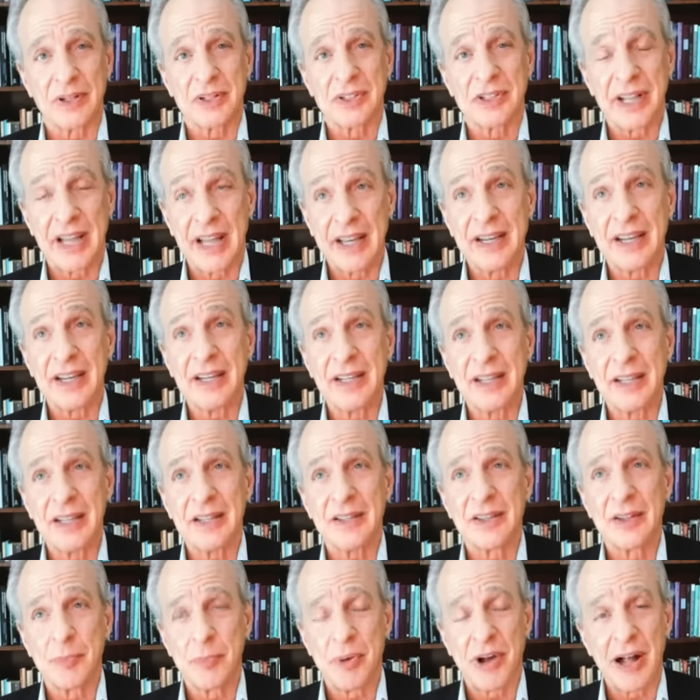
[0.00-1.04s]
taking
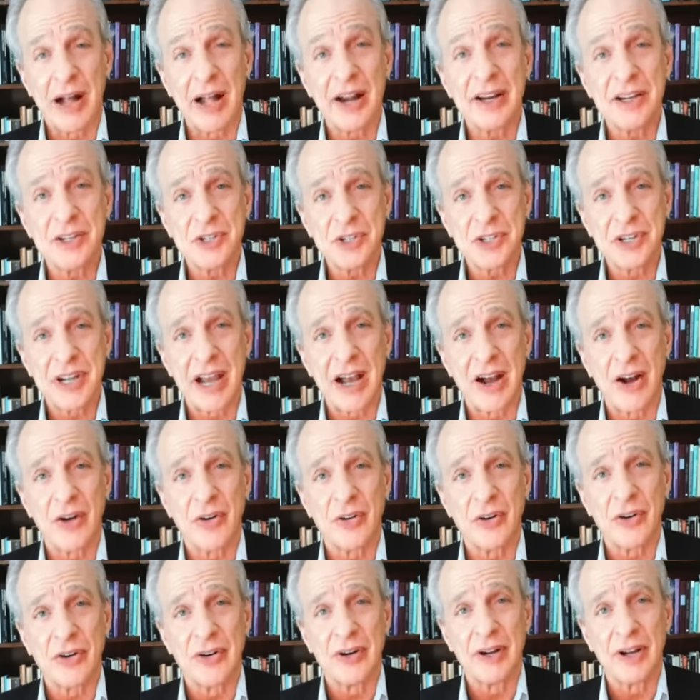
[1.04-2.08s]
the bodies
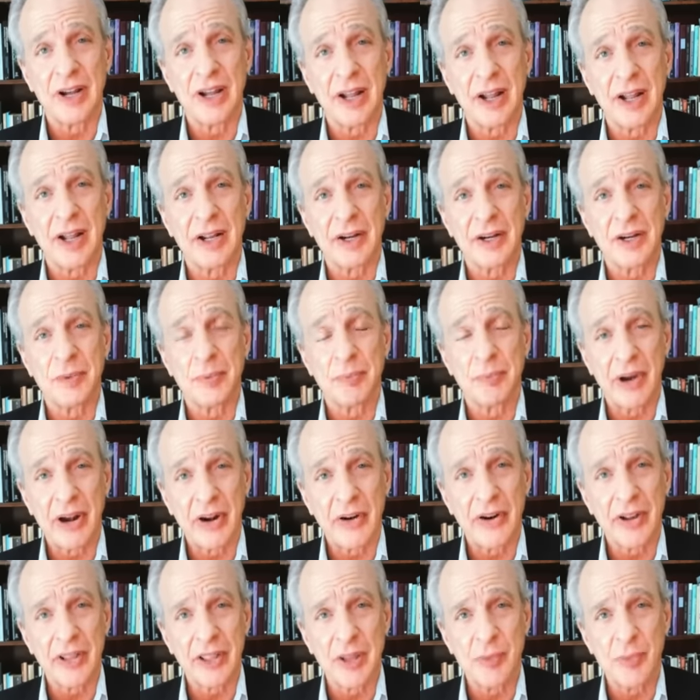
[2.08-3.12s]
down and
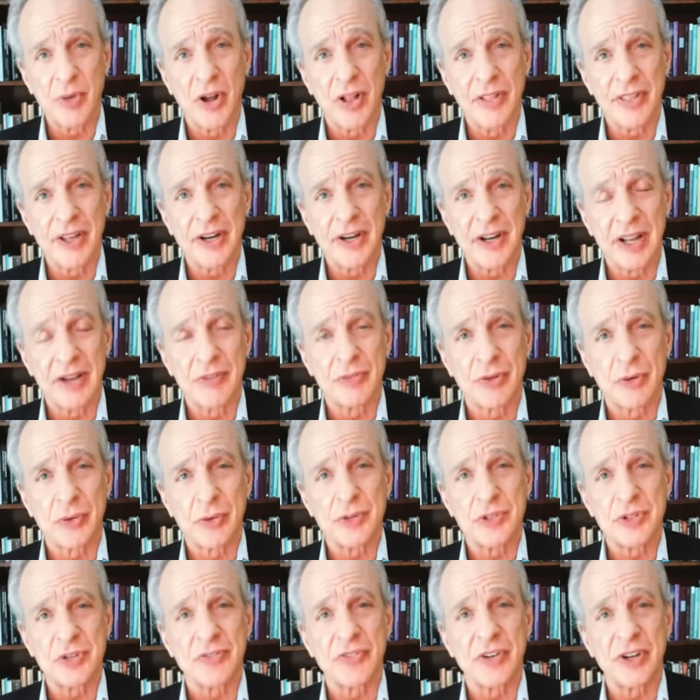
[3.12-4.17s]
burying them on the day of
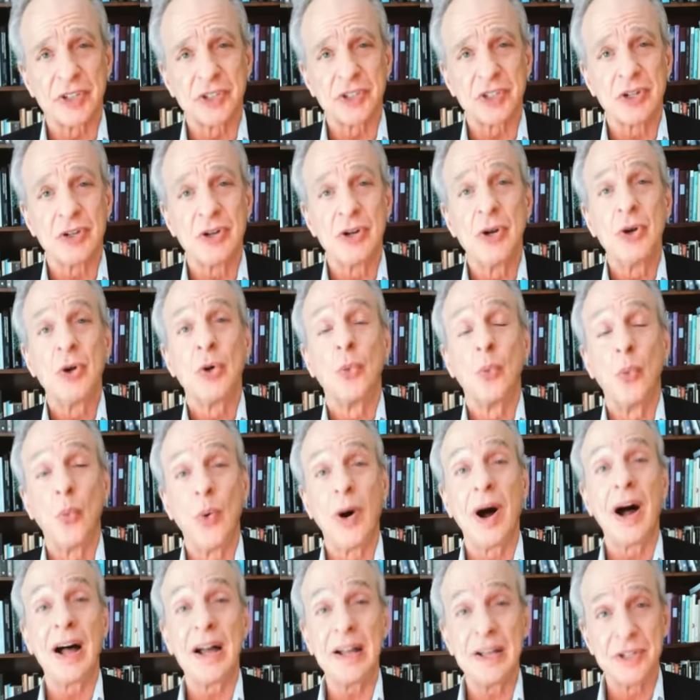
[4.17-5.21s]
crucifixion
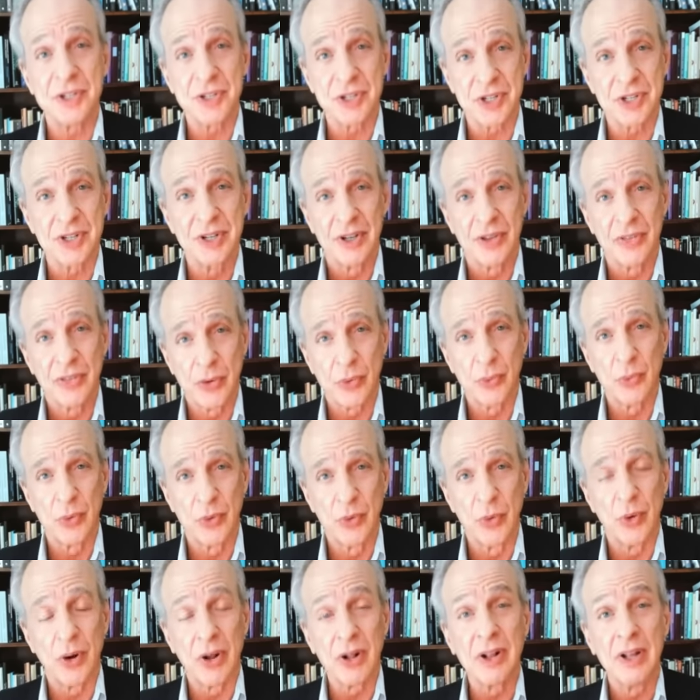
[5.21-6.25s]
was the
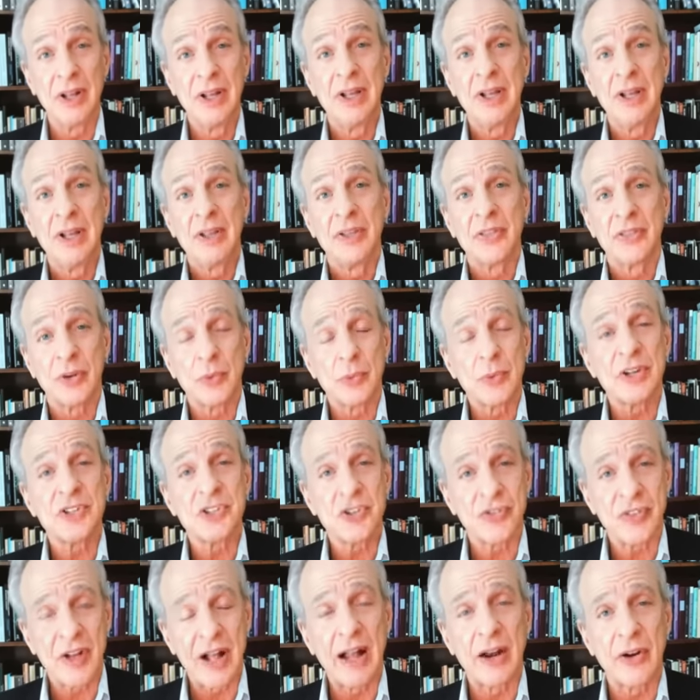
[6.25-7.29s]
rule that was
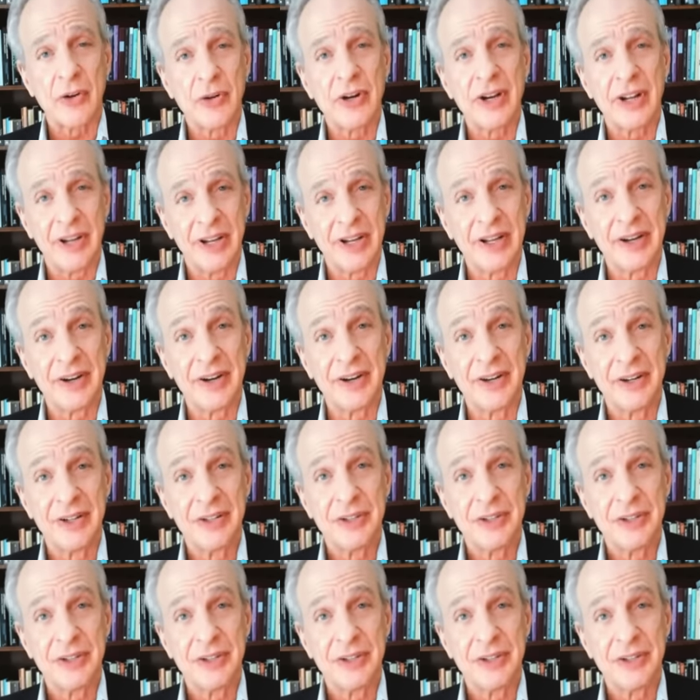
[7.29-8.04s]
followed in